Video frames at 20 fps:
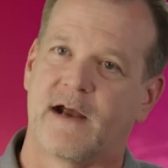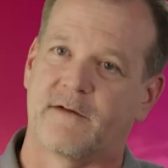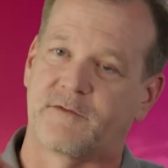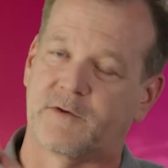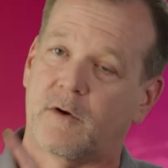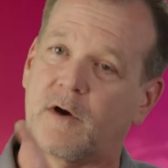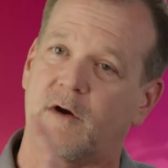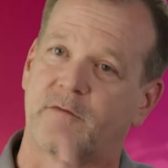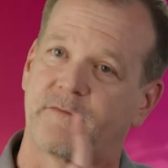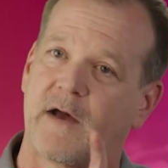
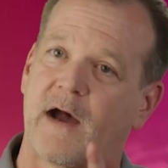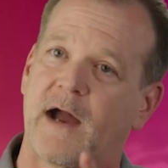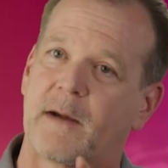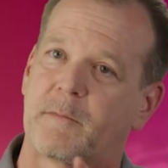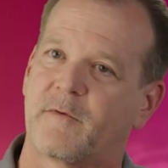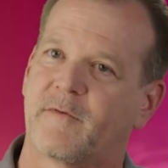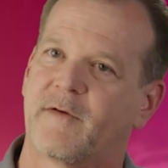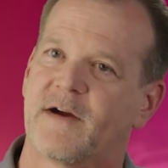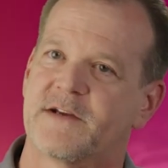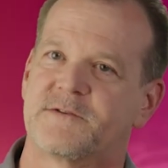After all, if the
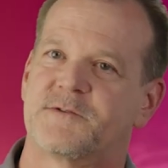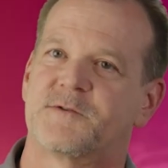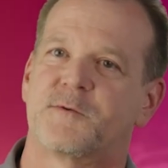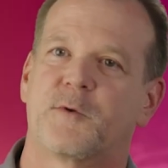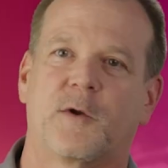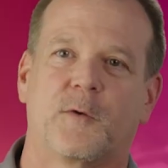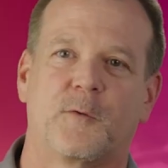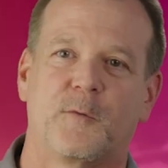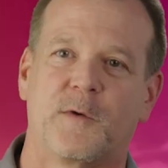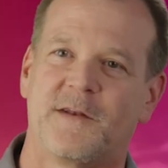hypervisor is
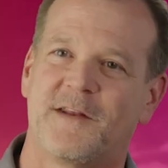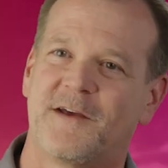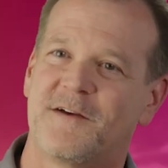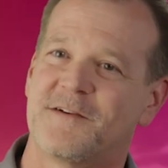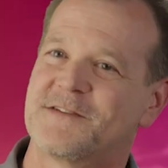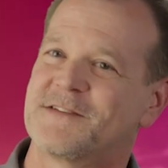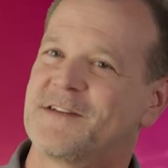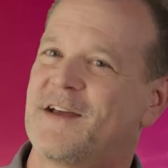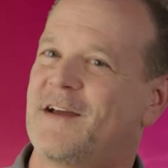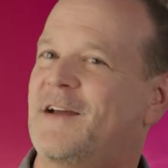running
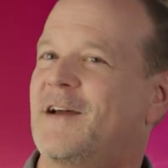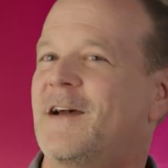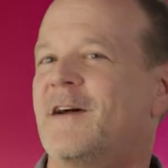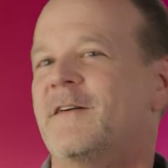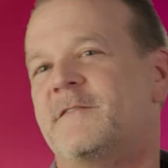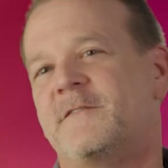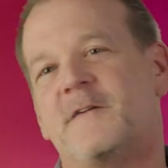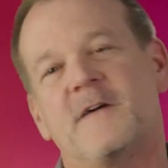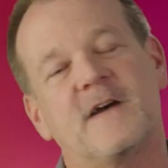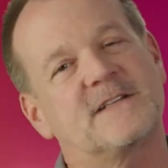Windows,
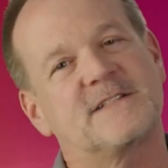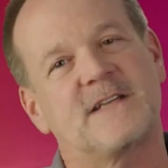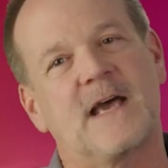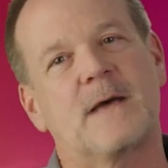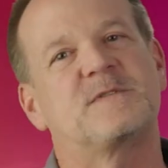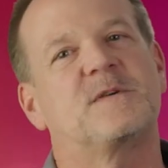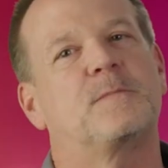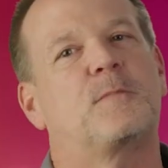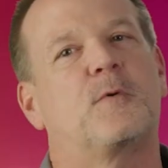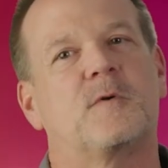
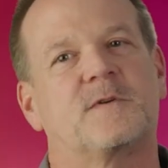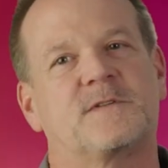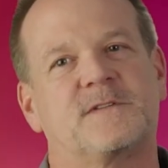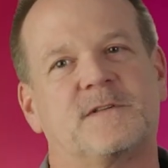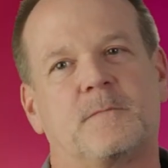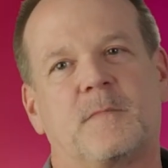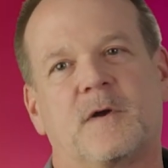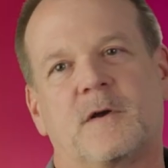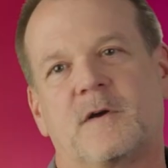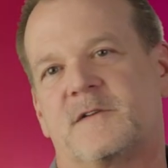FlexApp supports
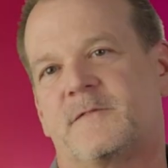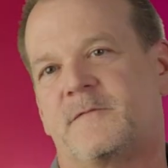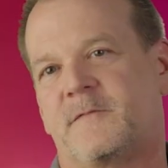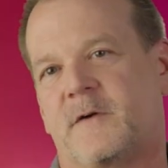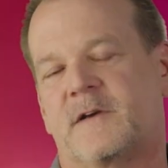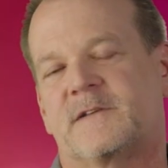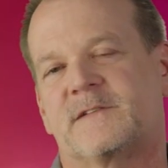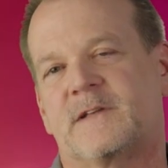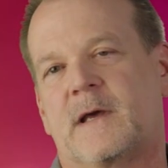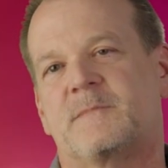it because
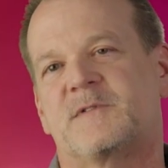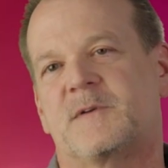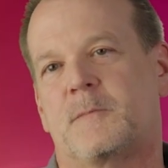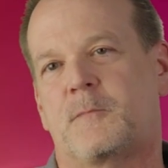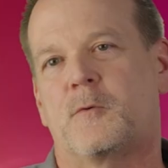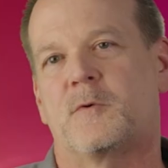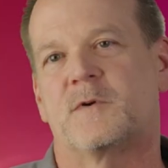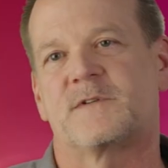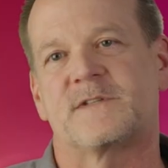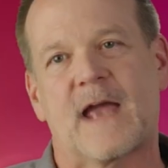FlexApp
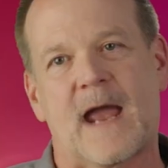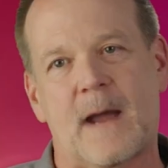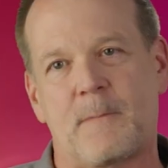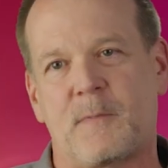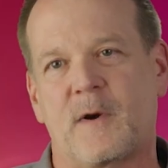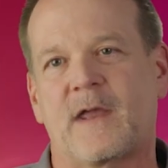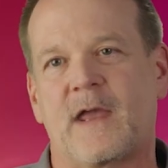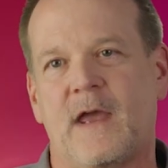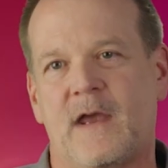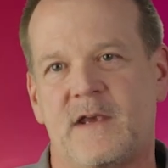supports
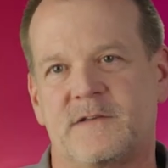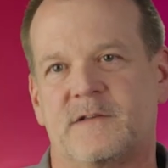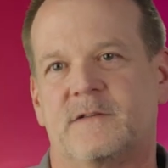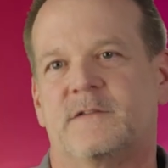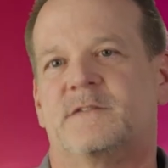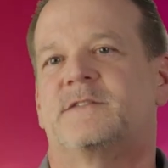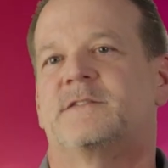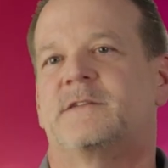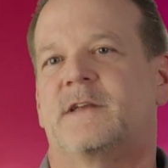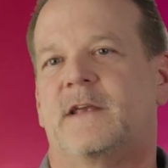
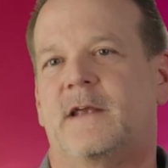applications